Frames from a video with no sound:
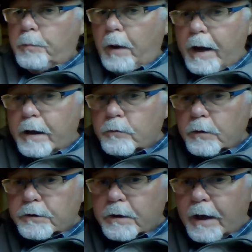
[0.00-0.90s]

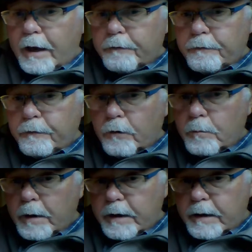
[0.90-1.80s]
pirate's life for
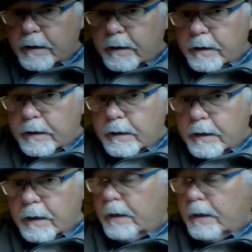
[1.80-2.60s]
me.